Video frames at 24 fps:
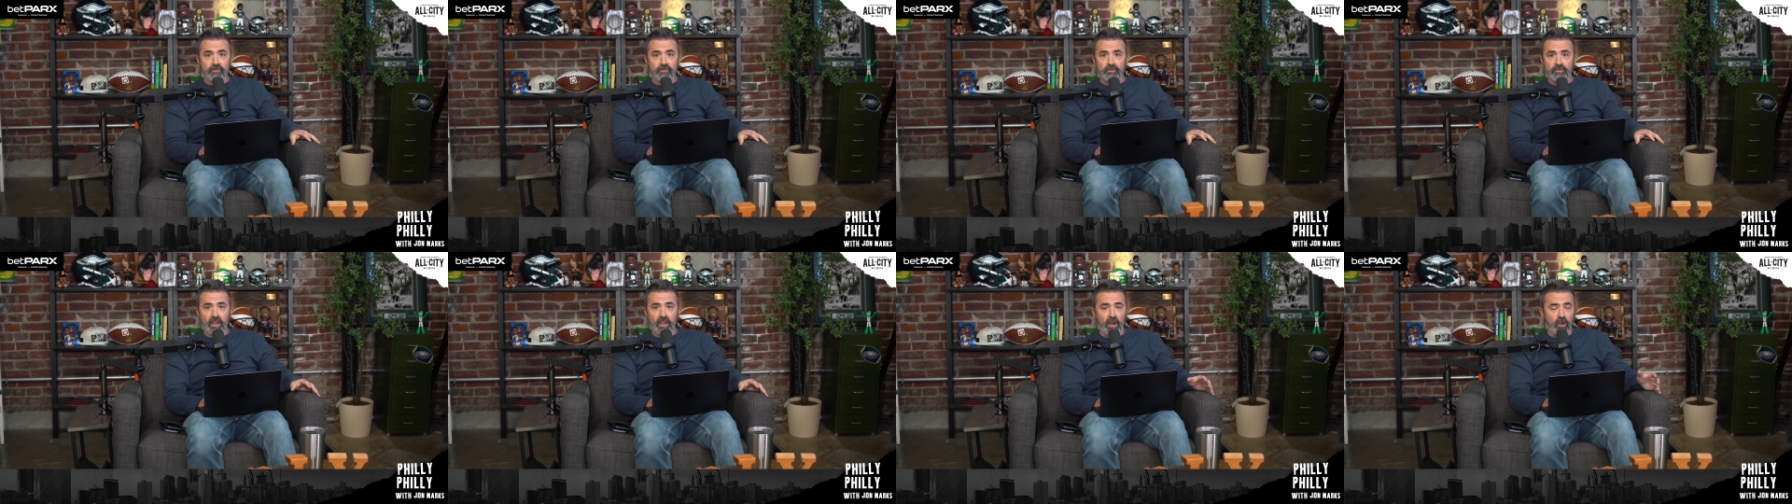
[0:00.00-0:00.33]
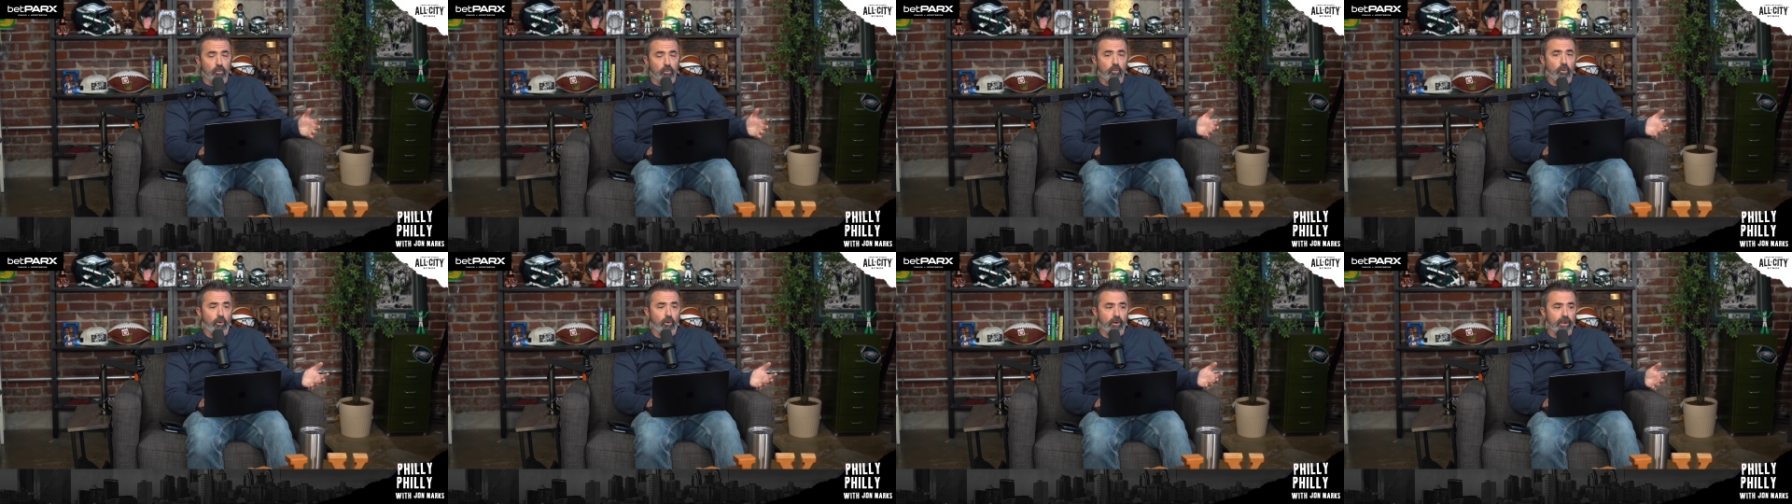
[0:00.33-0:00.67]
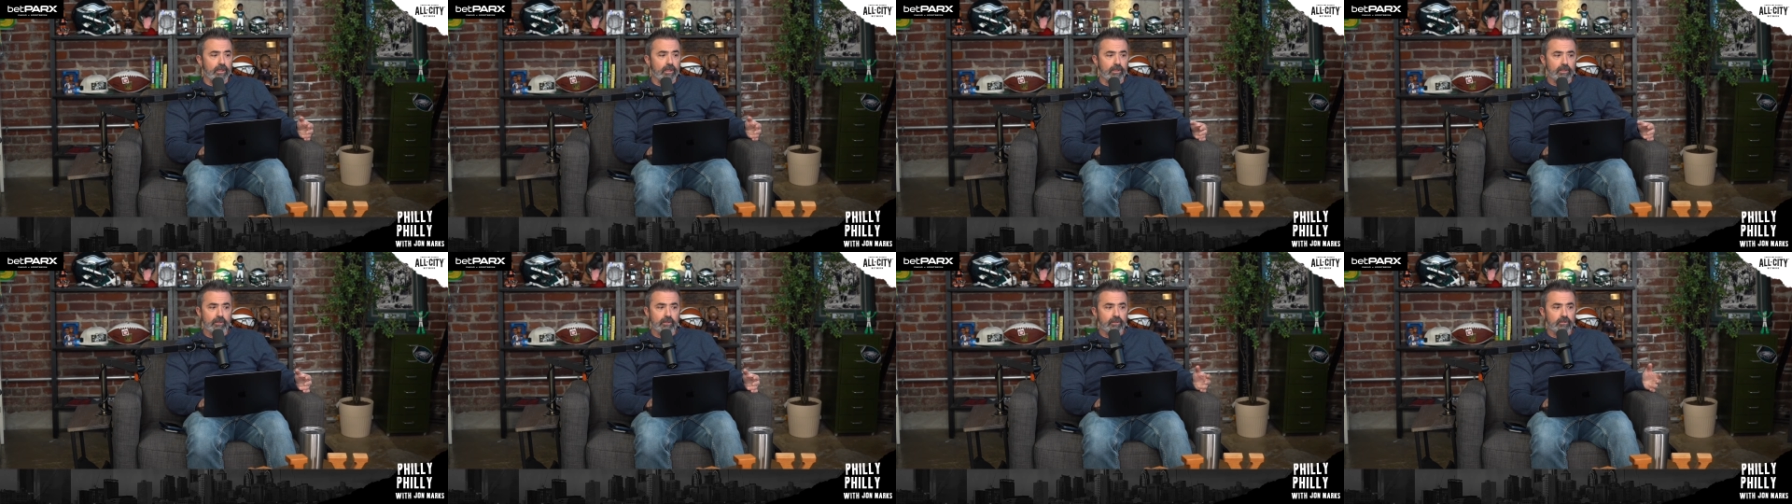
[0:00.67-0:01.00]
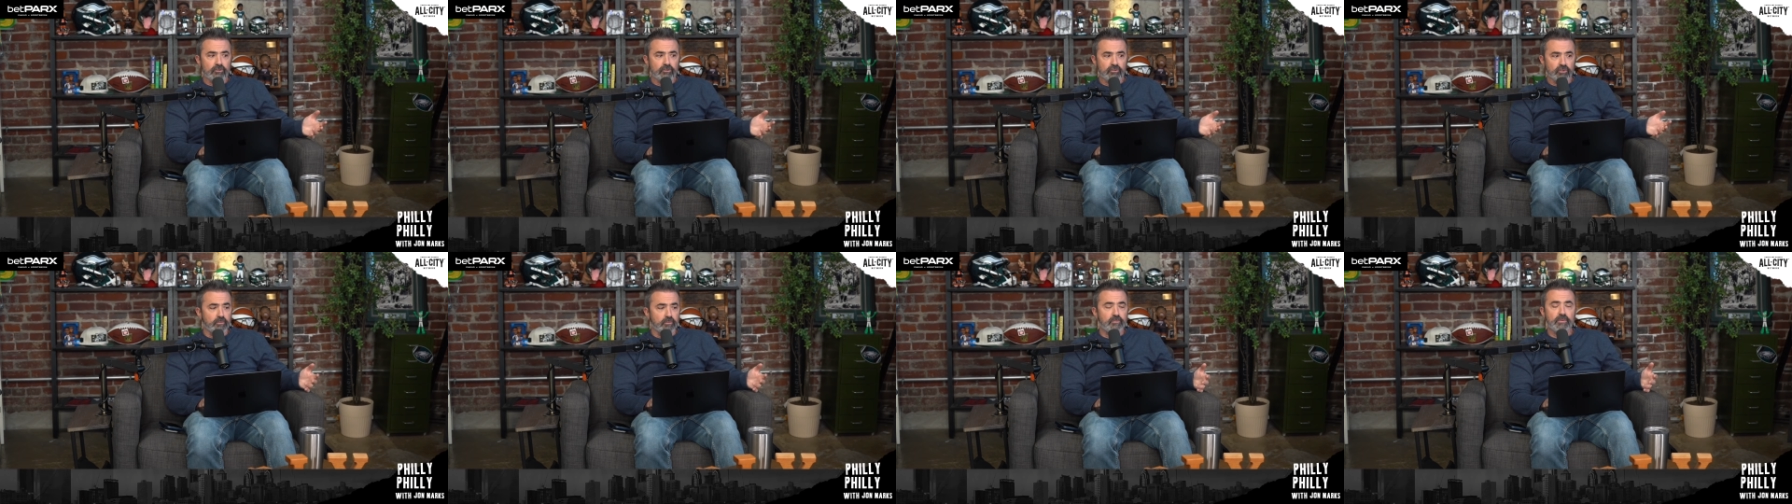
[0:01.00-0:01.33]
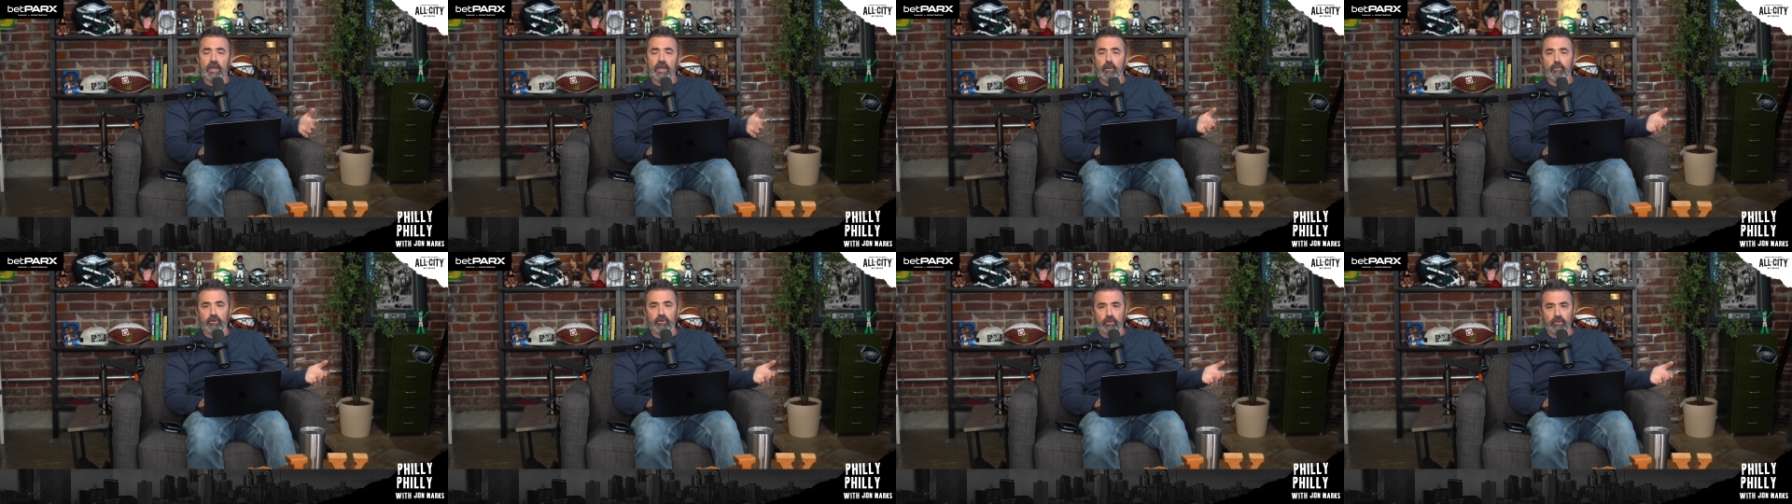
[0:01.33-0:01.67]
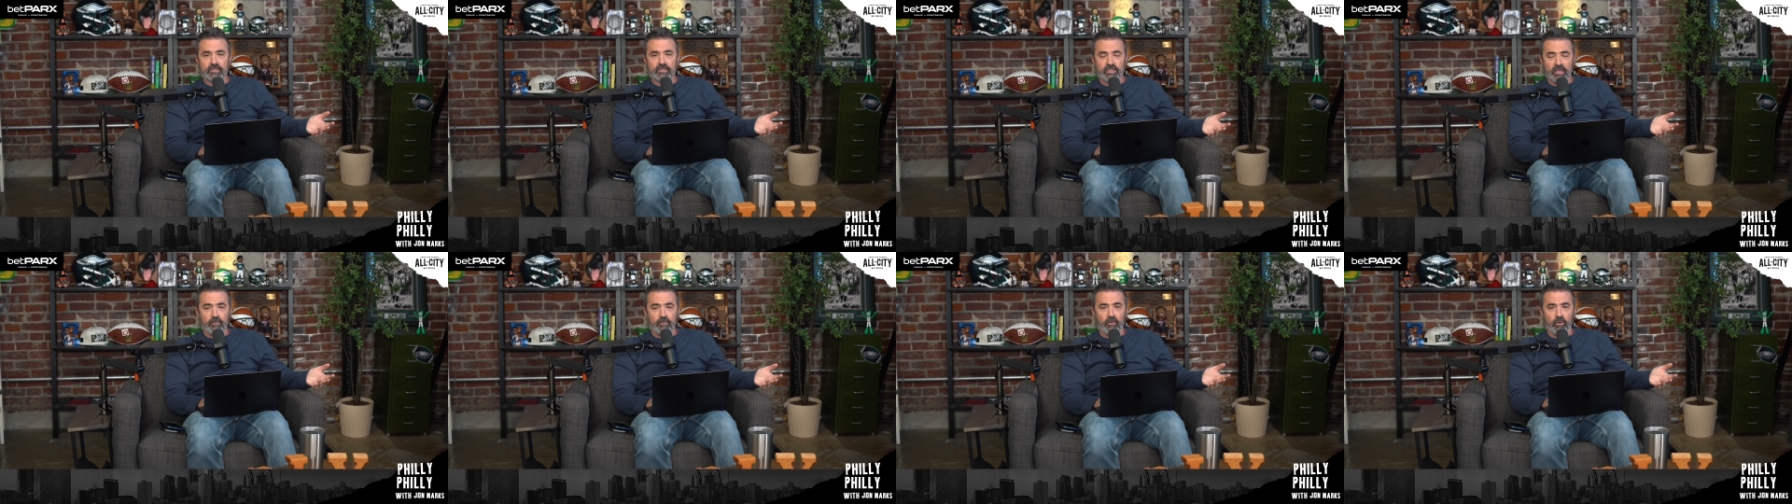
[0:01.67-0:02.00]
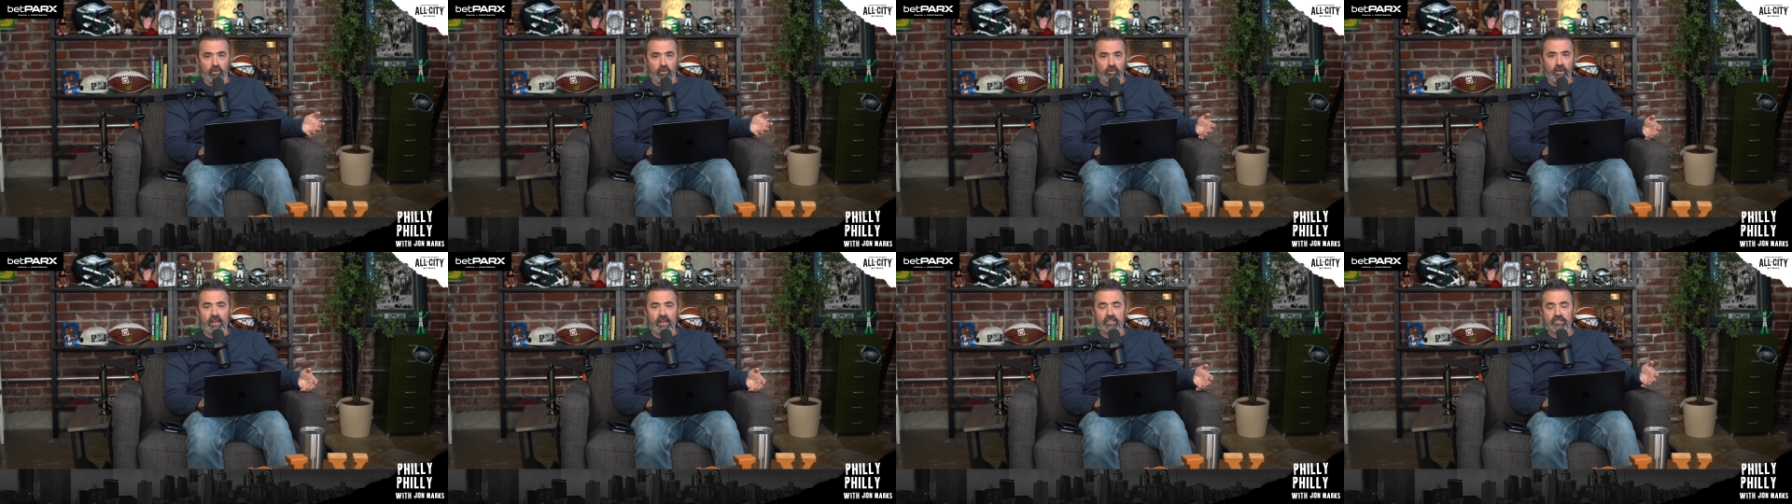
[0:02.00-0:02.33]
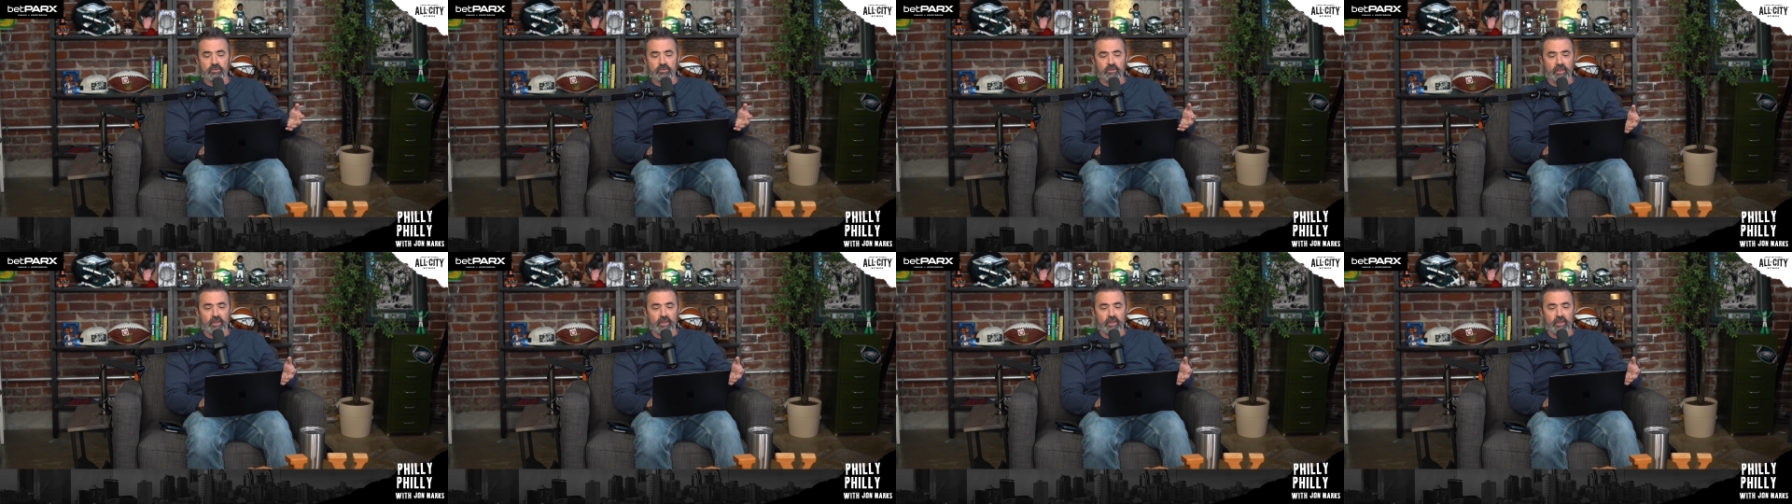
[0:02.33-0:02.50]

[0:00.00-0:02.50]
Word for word: Daryl Morey should be able to assemble a roster